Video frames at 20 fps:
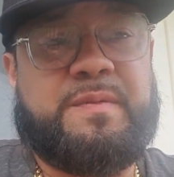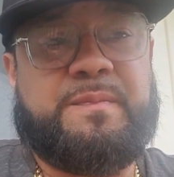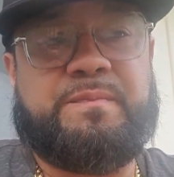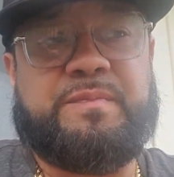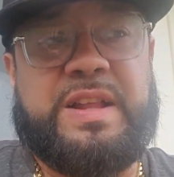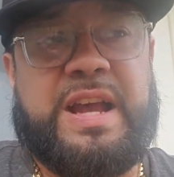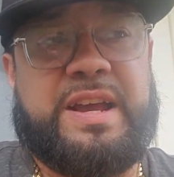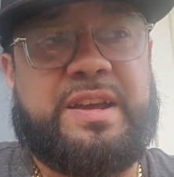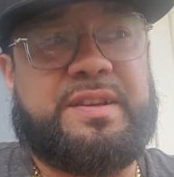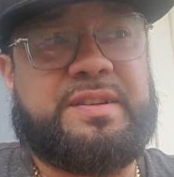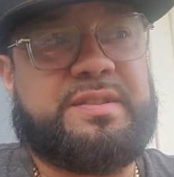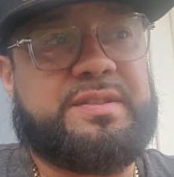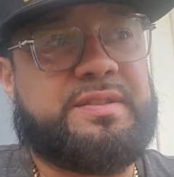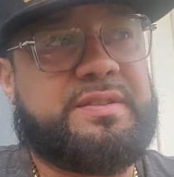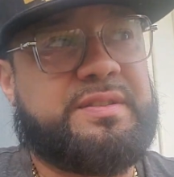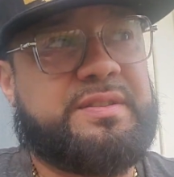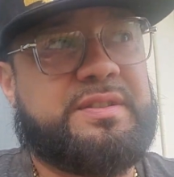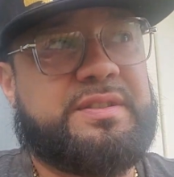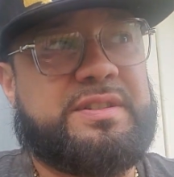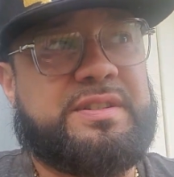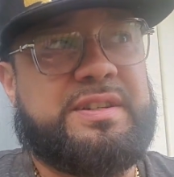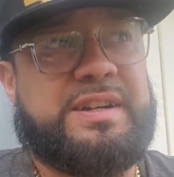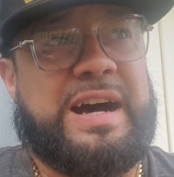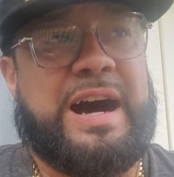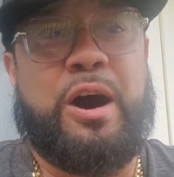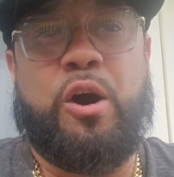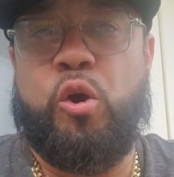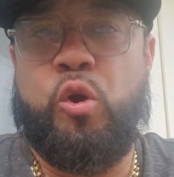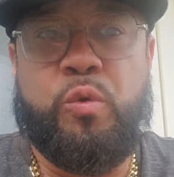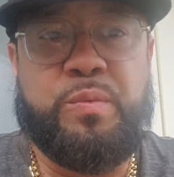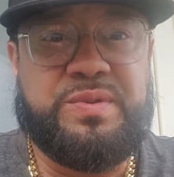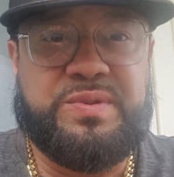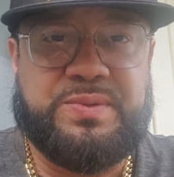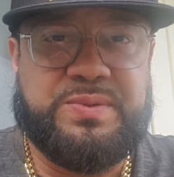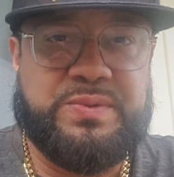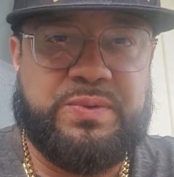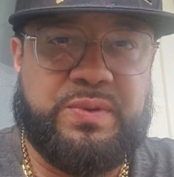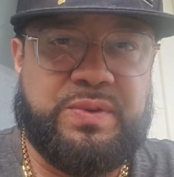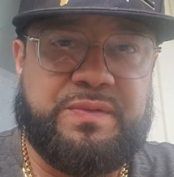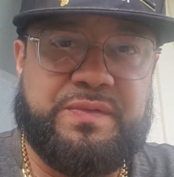Like, I always
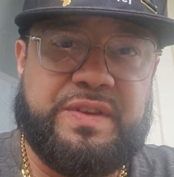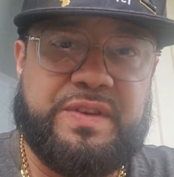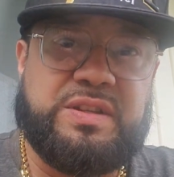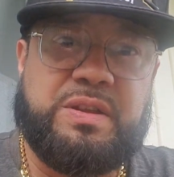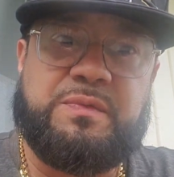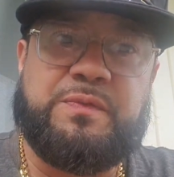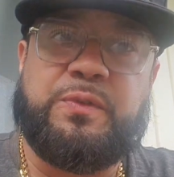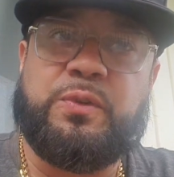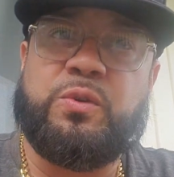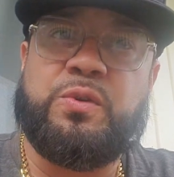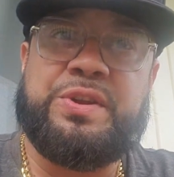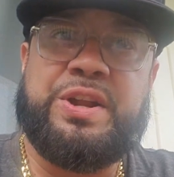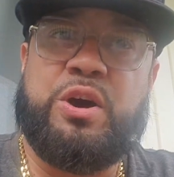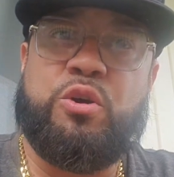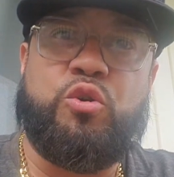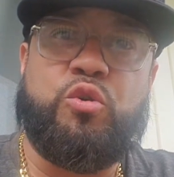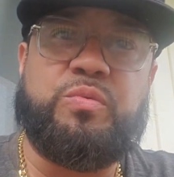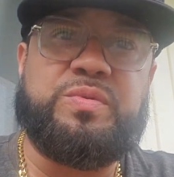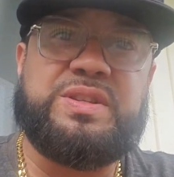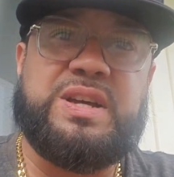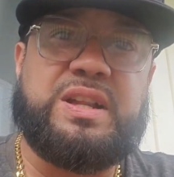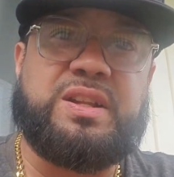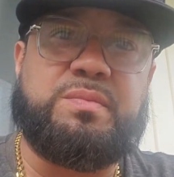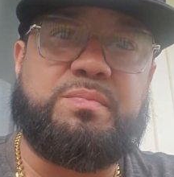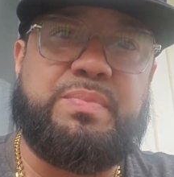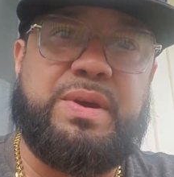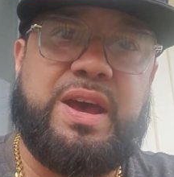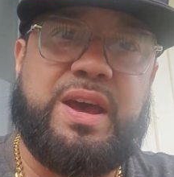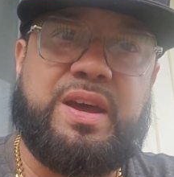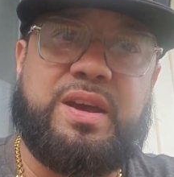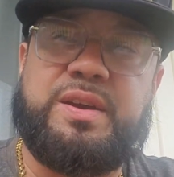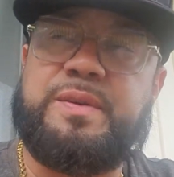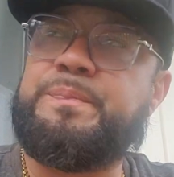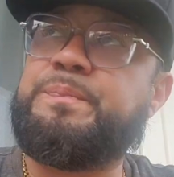was on the visit floor and I always had the bag.